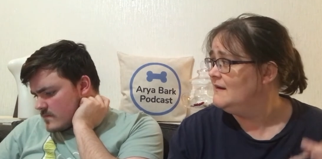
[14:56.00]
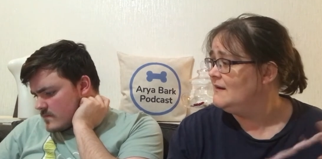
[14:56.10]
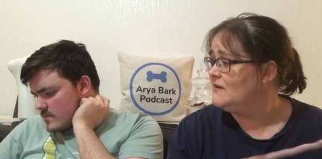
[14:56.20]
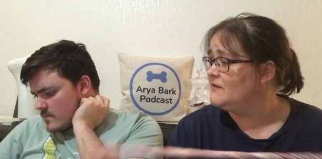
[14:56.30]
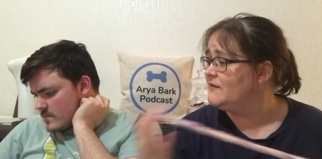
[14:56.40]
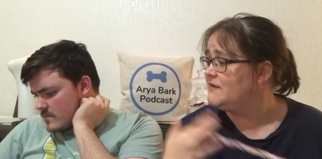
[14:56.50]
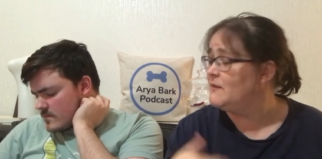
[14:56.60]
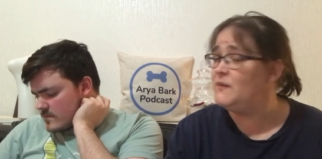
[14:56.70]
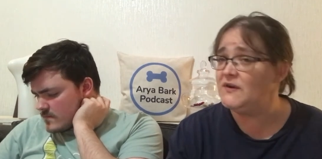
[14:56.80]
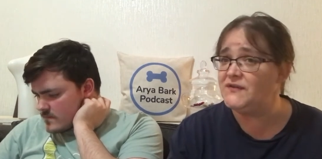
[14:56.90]
Speaker 1: Because
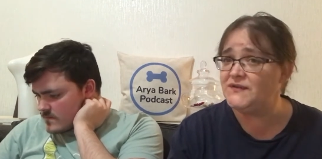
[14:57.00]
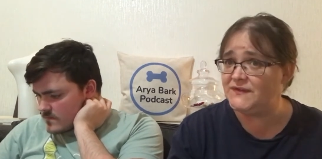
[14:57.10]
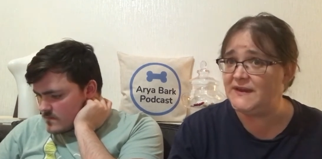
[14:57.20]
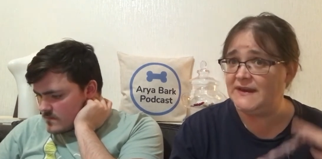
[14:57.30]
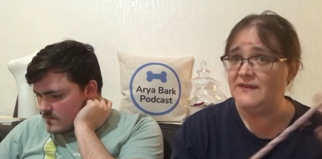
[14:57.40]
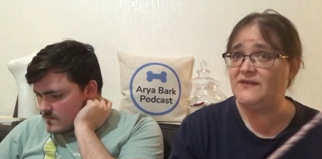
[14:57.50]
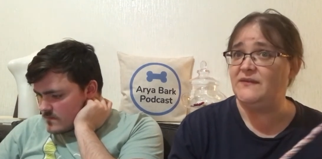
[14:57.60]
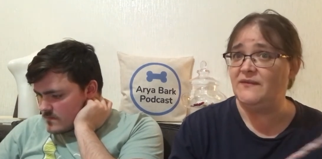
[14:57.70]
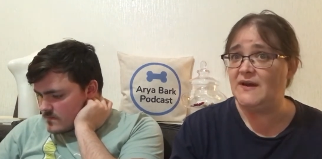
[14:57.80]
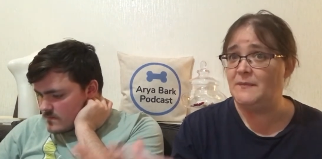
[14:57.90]
obviously we're
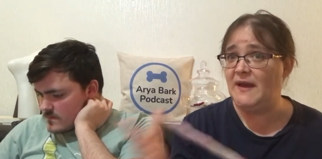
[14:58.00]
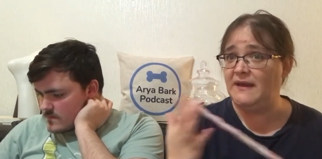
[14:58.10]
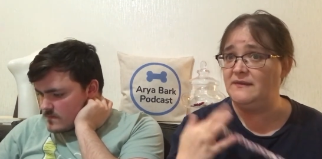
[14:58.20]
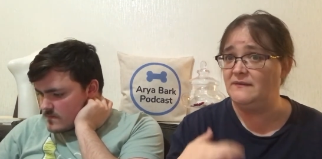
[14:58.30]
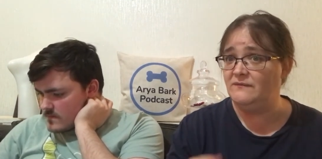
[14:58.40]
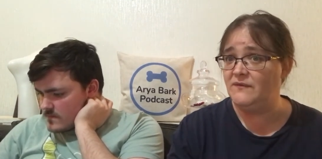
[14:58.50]
seriously far behind in